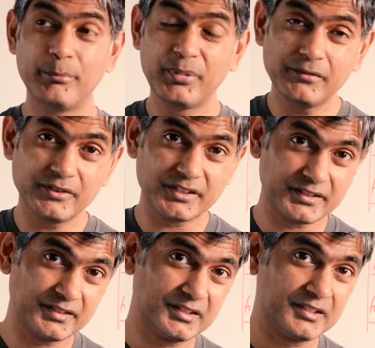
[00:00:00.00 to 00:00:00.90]

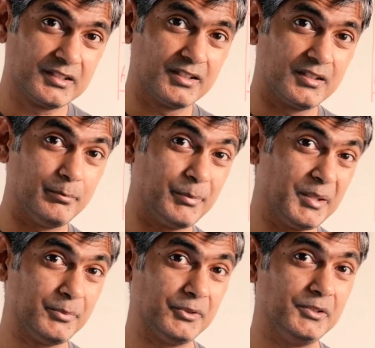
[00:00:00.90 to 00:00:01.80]
pivots
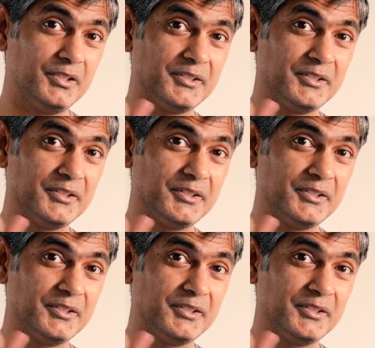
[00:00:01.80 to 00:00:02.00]
people